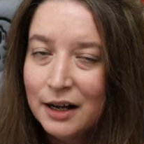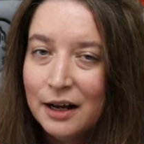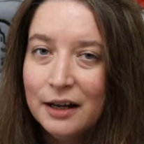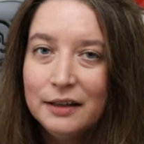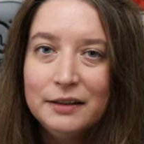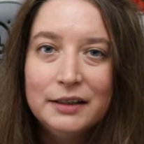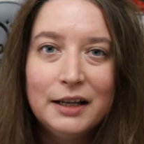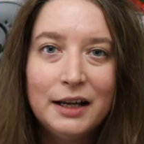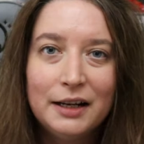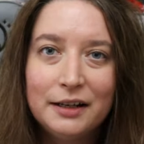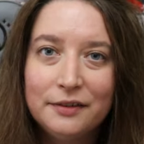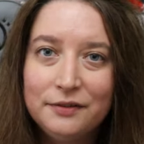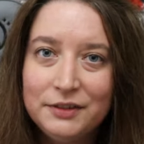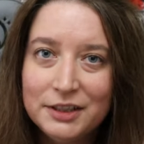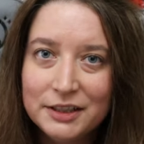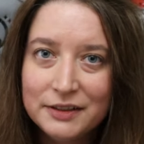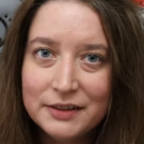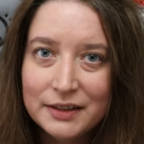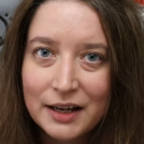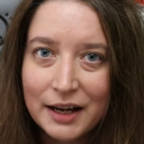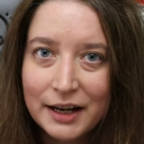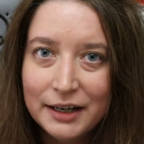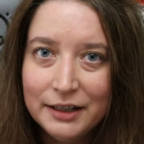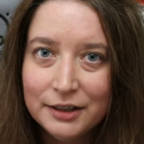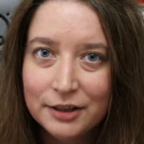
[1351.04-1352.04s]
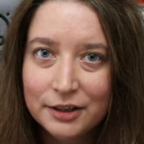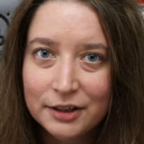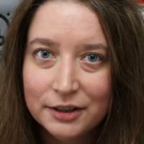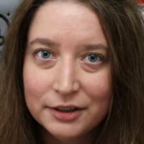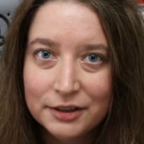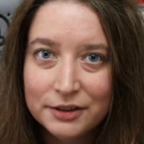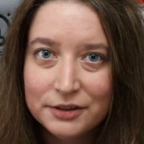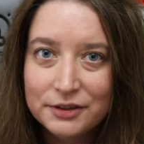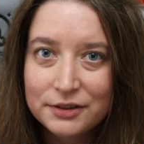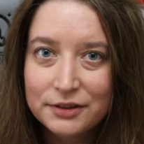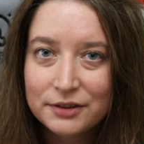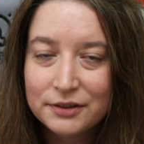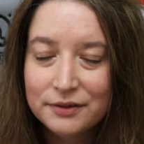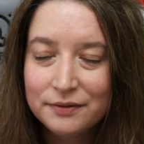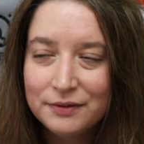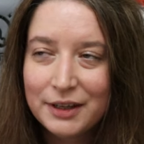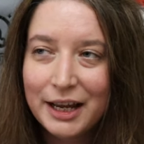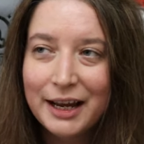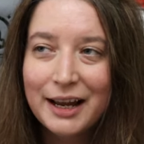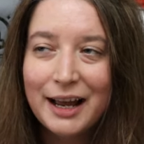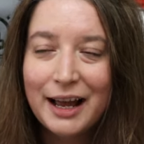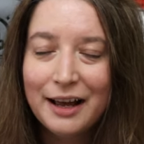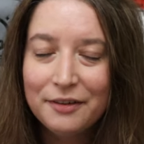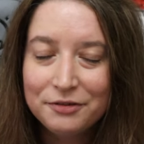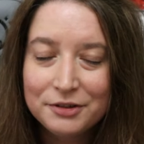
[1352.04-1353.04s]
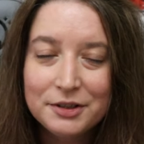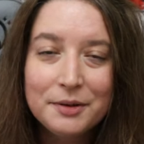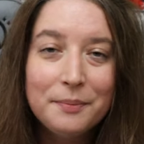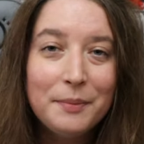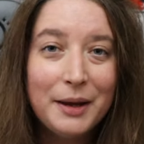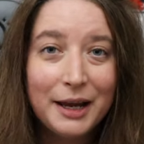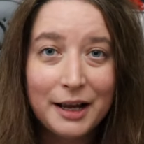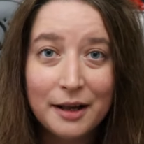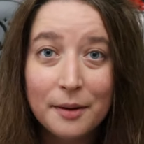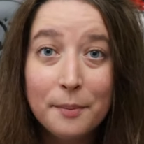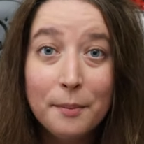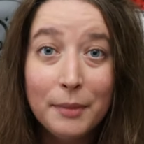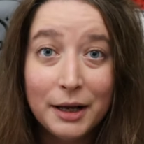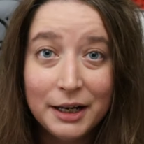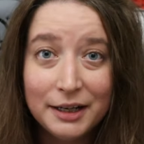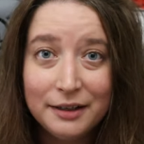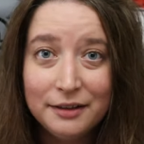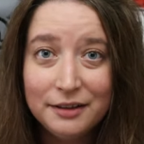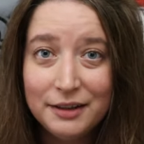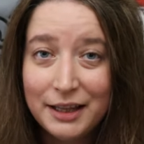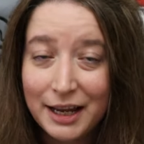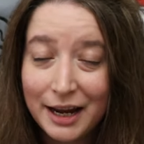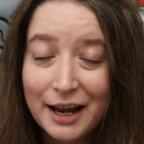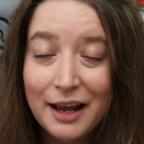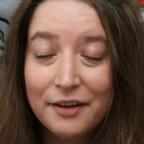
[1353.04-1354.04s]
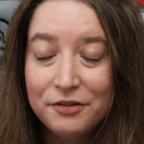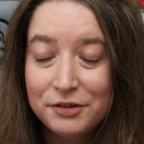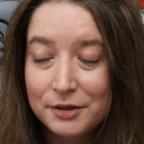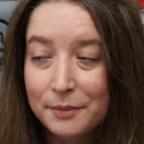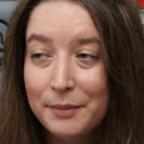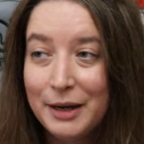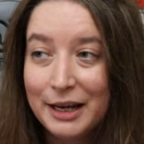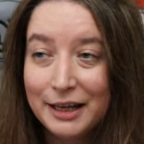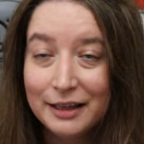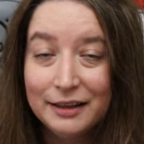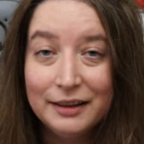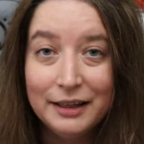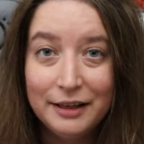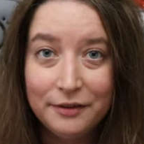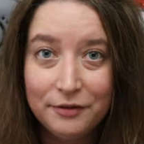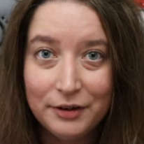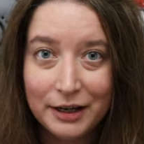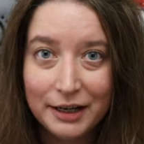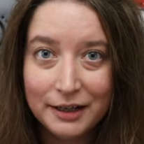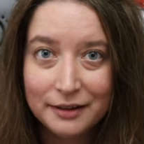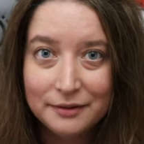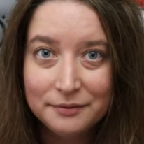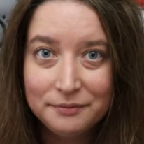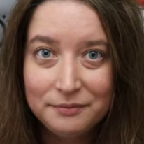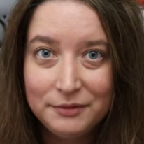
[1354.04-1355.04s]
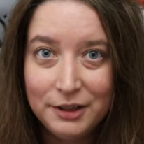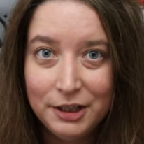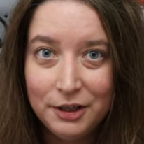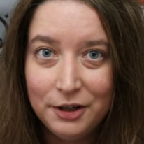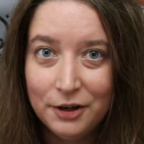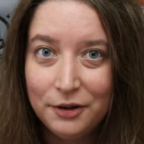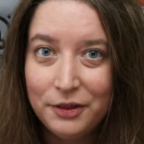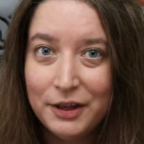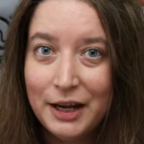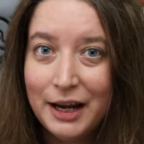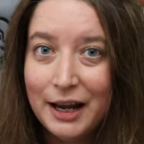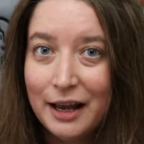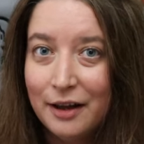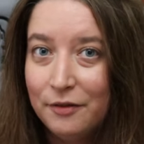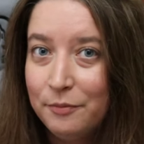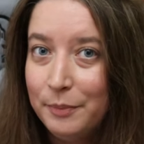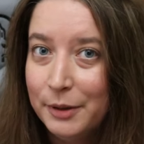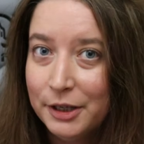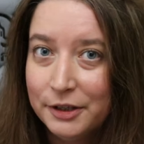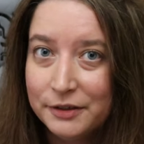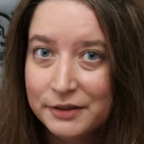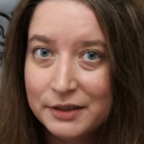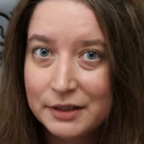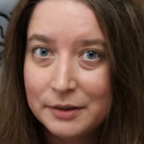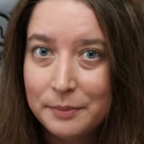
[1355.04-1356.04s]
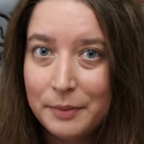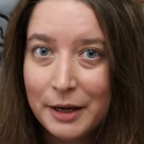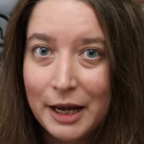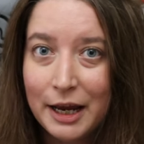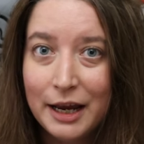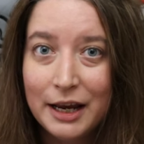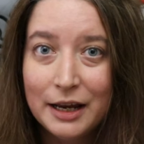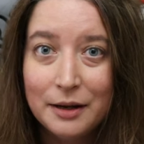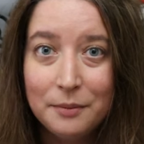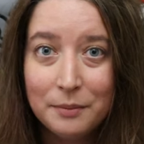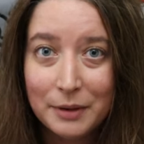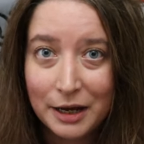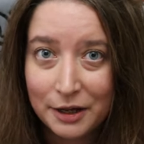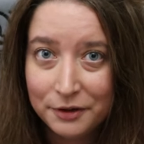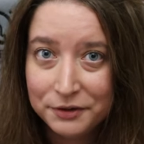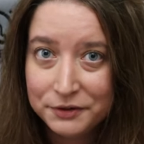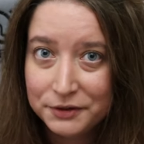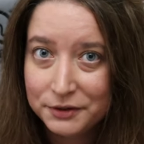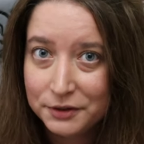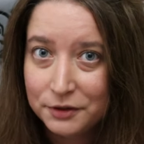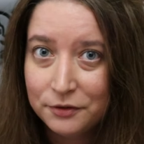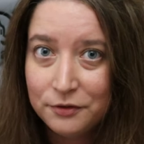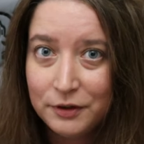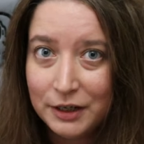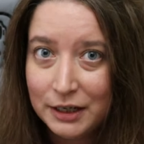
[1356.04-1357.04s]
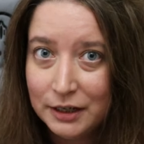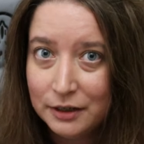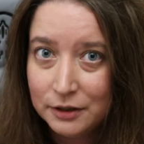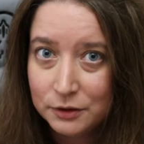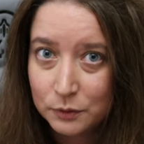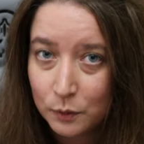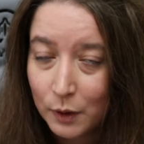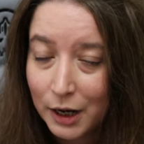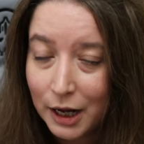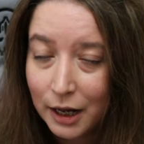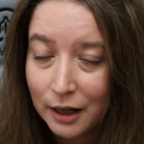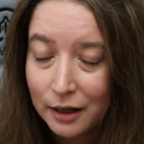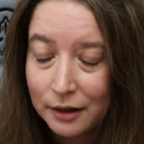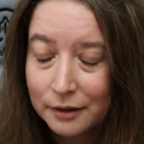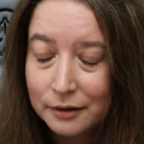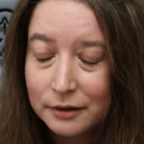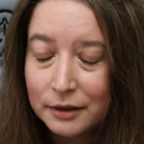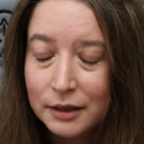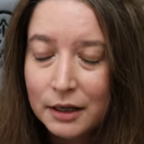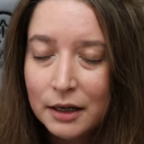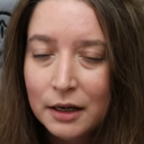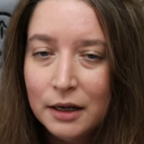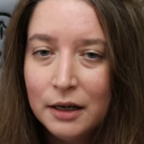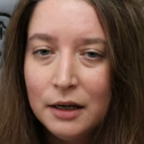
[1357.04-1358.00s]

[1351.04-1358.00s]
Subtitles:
A lot of designers, they have to make a month, they have to make a living. You know, they have bills to pay and mouths to feed as well.